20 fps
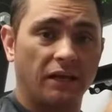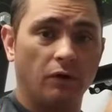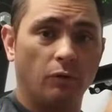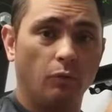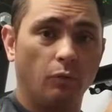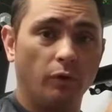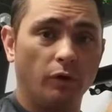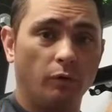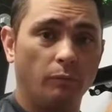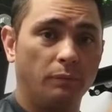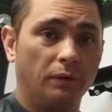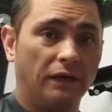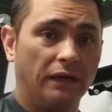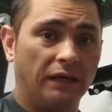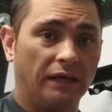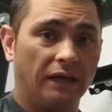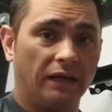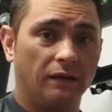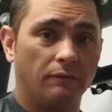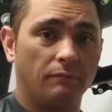it will
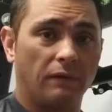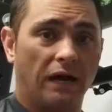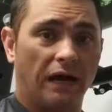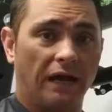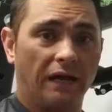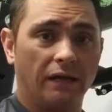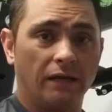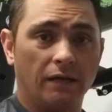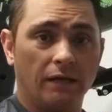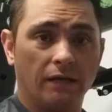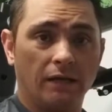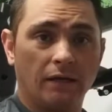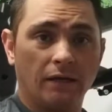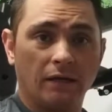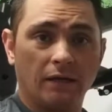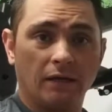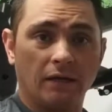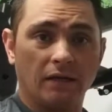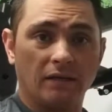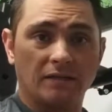be in my
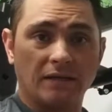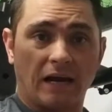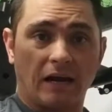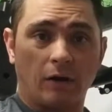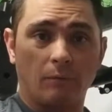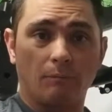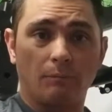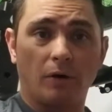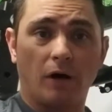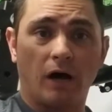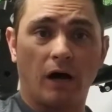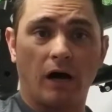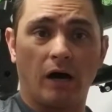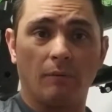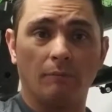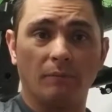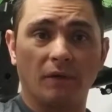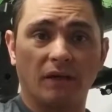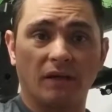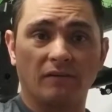entire
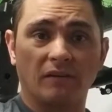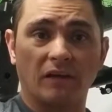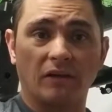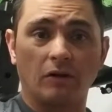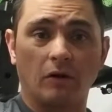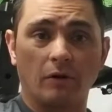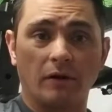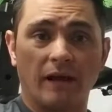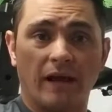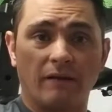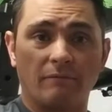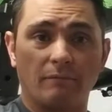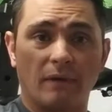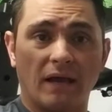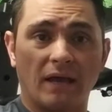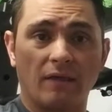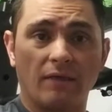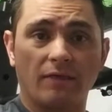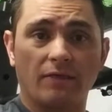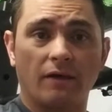palm because I don't have
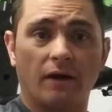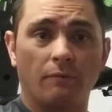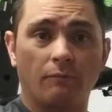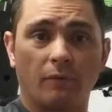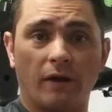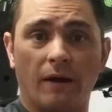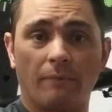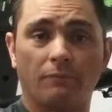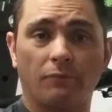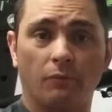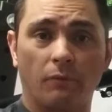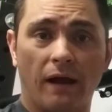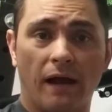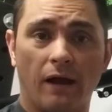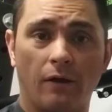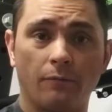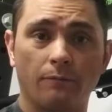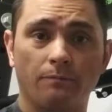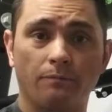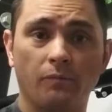my thumb wrapped
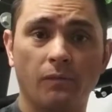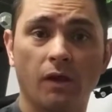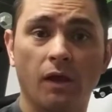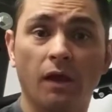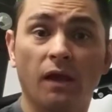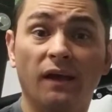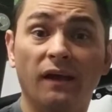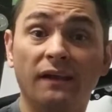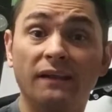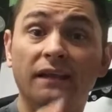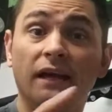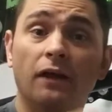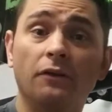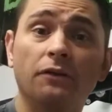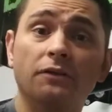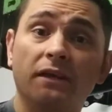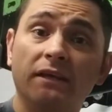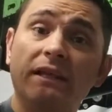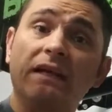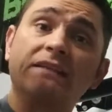around. The other
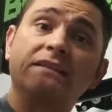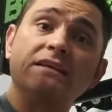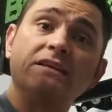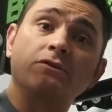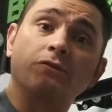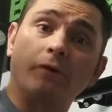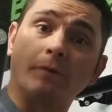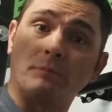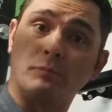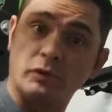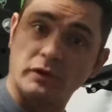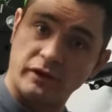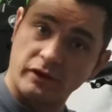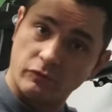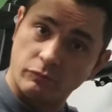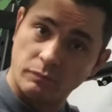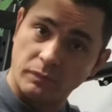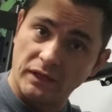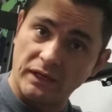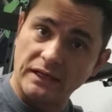thing that this grip will
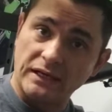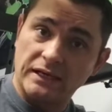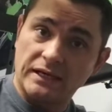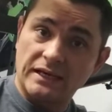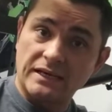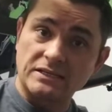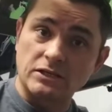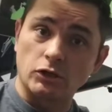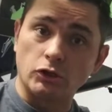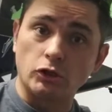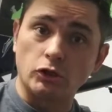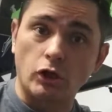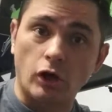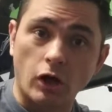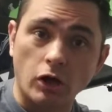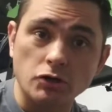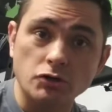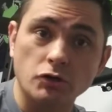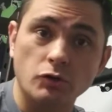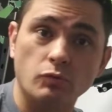give me is a
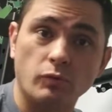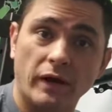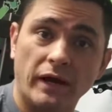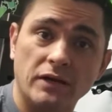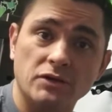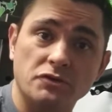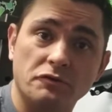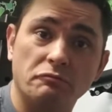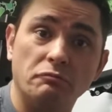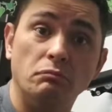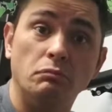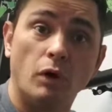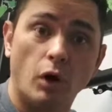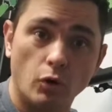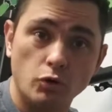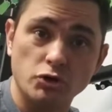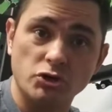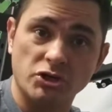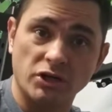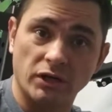larger range of
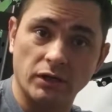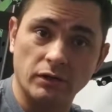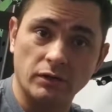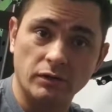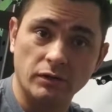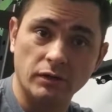motion.